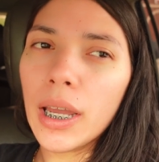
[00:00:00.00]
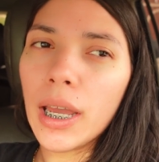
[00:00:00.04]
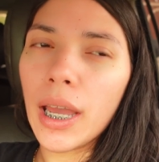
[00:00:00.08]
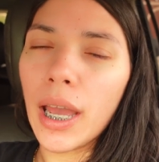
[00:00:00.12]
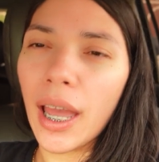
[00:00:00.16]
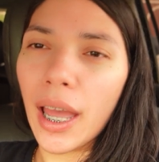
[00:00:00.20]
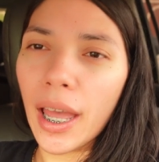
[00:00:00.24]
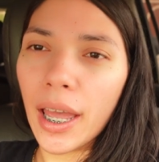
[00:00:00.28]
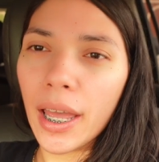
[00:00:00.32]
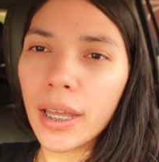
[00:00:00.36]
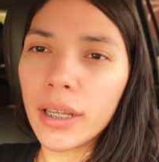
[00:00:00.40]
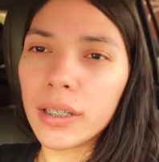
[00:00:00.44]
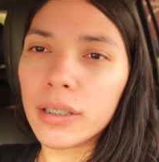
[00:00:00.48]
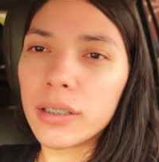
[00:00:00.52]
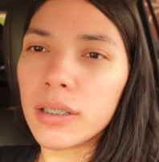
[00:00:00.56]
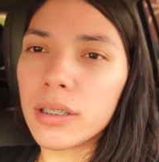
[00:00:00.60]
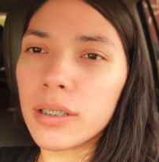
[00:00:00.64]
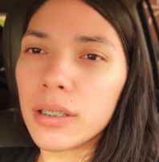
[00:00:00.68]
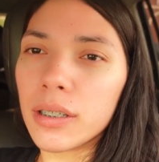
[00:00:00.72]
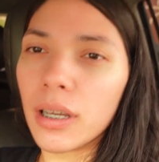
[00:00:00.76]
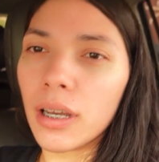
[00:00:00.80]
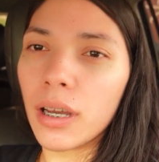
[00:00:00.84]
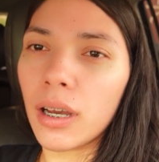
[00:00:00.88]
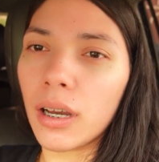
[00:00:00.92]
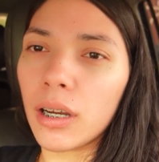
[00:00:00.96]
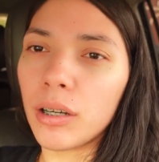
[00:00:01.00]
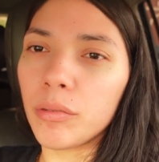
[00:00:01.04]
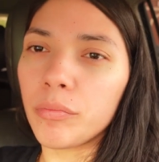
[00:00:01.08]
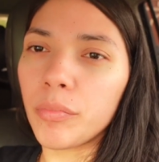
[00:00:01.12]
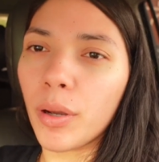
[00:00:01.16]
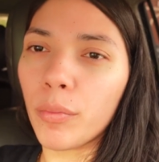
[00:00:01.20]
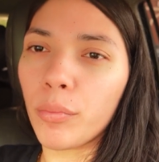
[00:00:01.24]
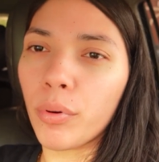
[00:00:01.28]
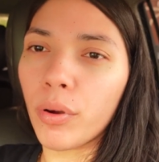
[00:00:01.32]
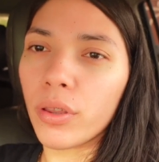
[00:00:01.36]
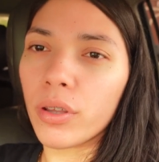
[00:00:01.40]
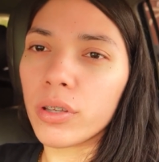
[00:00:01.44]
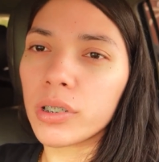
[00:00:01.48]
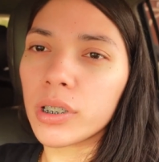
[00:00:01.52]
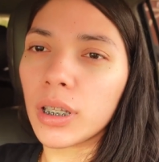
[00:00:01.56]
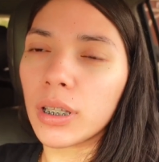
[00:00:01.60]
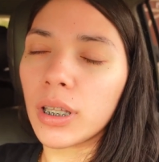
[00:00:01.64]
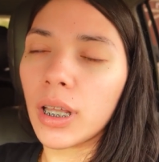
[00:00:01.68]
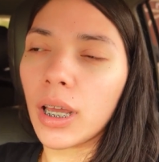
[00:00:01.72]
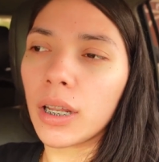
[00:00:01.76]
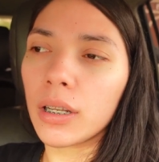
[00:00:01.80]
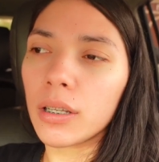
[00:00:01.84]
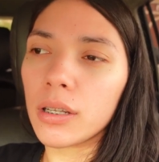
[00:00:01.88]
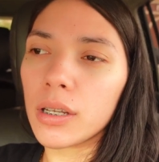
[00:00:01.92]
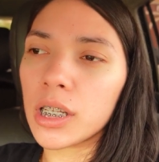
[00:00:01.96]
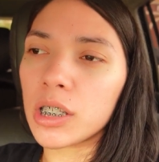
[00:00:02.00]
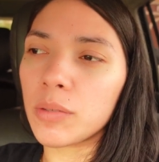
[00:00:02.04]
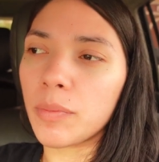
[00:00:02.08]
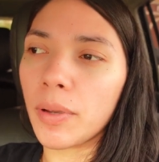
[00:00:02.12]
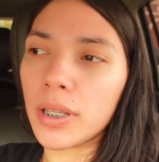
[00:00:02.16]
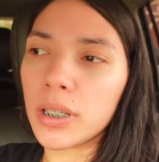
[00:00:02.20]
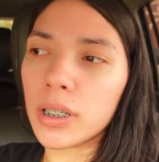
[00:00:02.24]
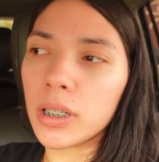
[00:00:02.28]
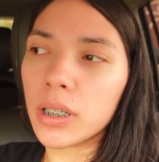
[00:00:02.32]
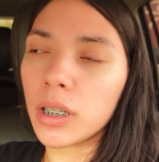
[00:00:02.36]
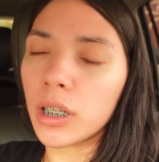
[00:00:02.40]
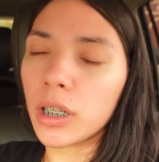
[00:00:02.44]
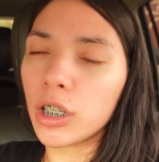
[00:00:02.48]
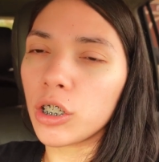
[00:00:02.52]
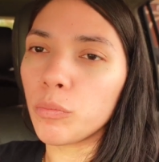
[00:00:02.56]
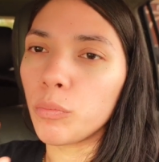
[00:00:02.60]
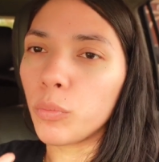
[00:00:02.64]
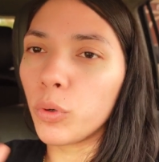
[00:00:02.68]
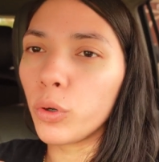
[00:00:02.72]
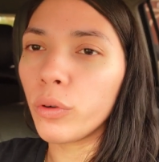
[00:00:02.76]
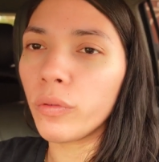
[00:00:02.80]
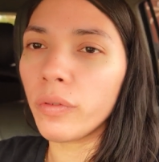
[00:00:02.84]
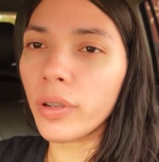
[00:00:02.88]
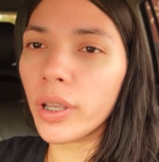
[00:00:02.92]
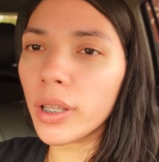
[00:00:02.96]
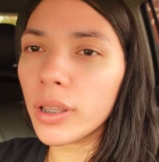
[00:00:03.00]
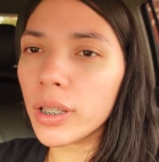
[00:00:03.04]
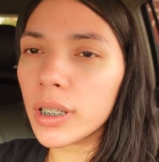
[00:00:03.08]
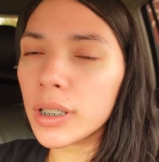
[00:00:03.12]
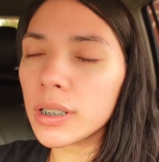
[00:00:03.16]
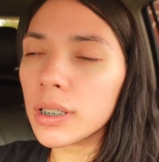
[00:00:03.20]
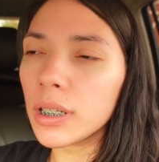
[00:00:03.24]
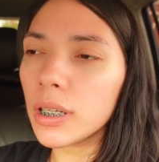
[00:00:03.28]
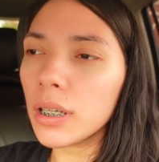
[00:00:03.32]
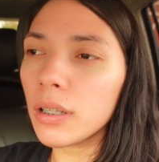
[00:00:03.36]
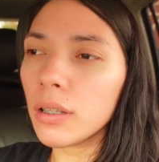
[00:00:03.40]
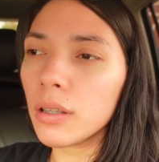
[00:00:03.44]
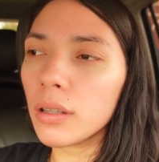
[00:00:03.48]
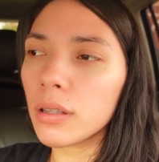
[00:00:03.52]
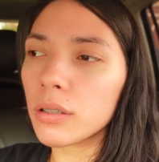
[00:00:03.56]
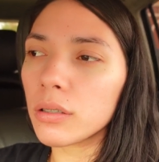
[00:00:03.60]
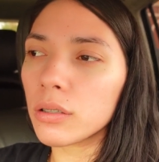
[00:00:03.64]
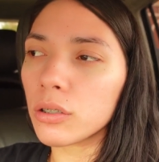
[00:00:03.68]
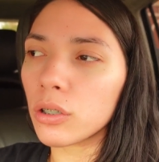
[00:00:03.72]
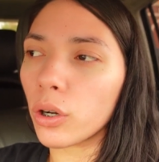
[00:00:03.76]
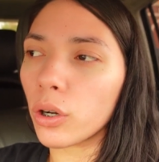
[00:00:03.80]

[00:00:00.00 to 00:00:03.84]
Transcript: And my brother said that it's basically moving the teeth,